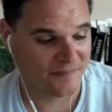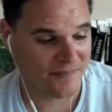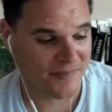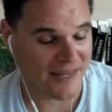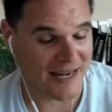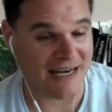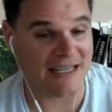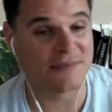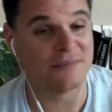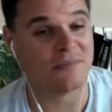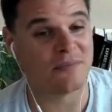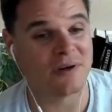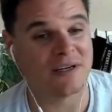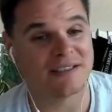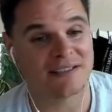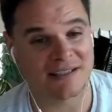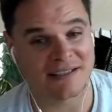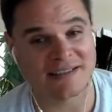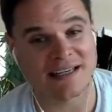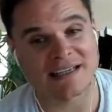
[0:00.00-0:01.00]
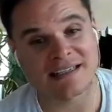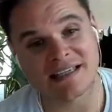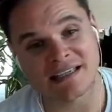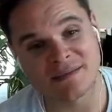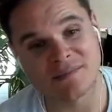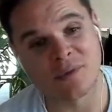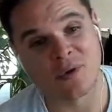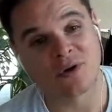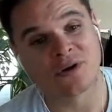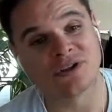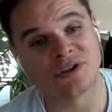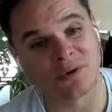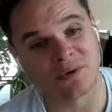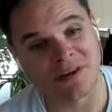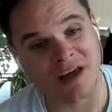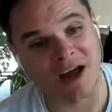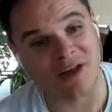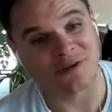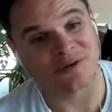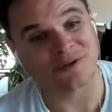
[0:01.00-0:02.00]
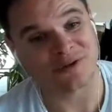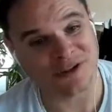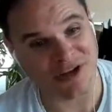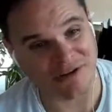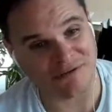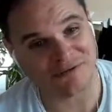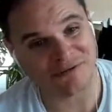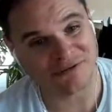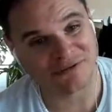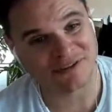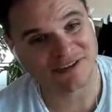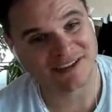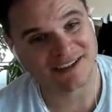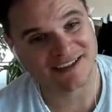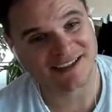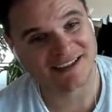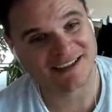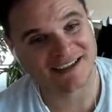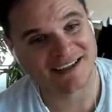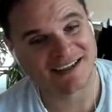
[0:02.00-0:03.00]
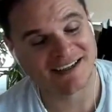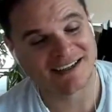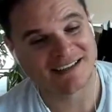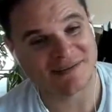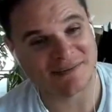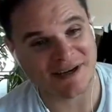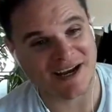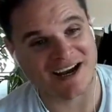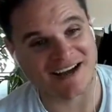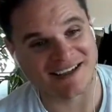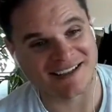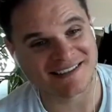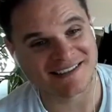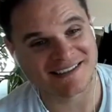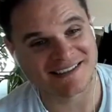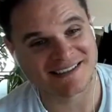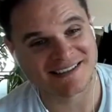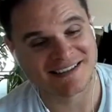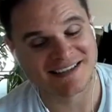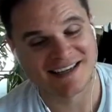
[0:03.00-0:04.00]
it has, success has more to do with other stuff, to be honest.